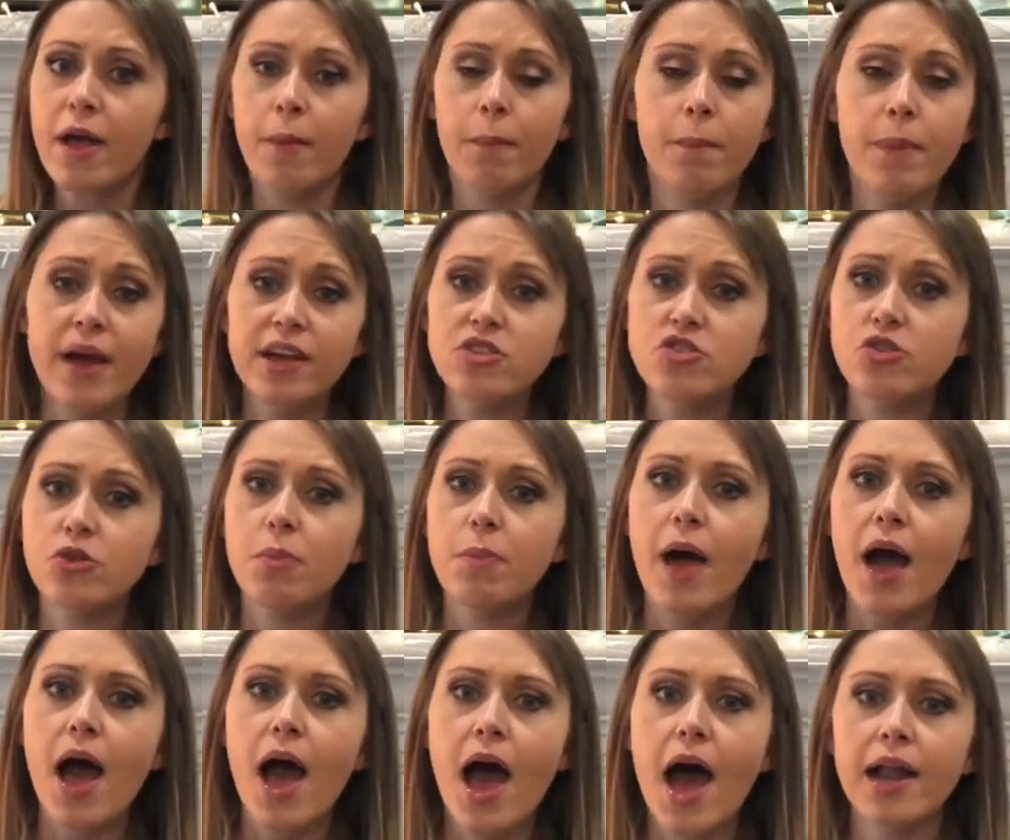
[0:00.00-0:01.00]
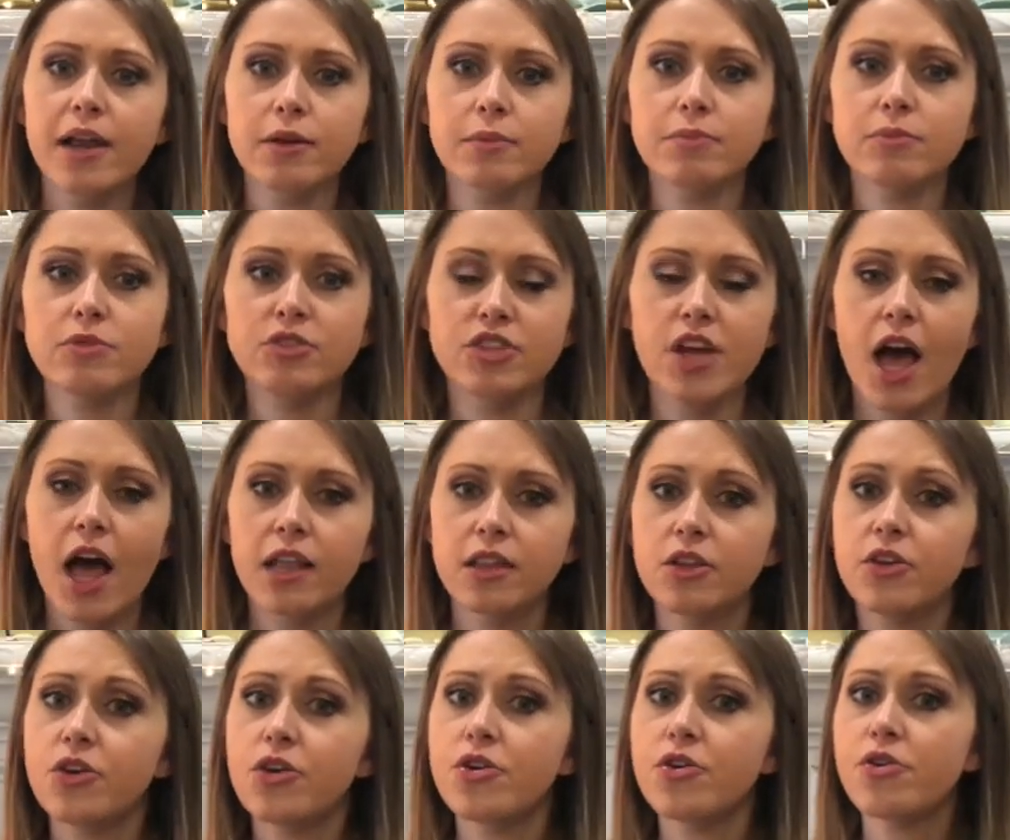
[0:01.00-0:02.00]
Bet your bottom
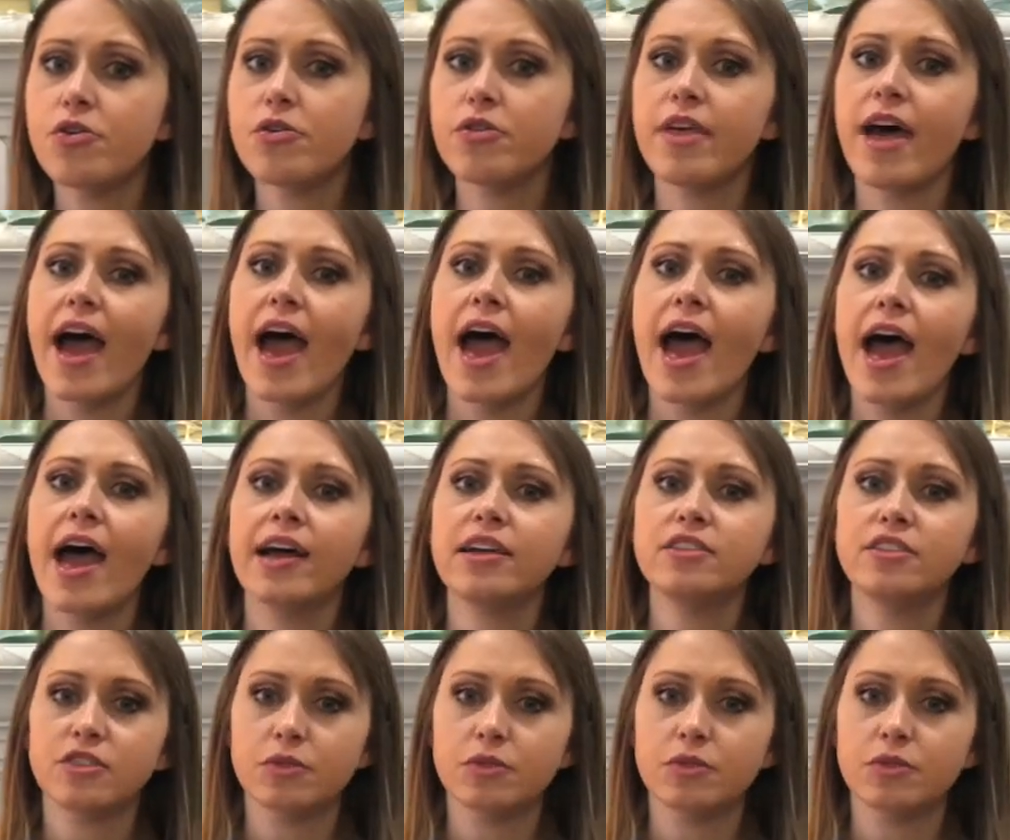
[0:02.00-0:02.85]
dollar that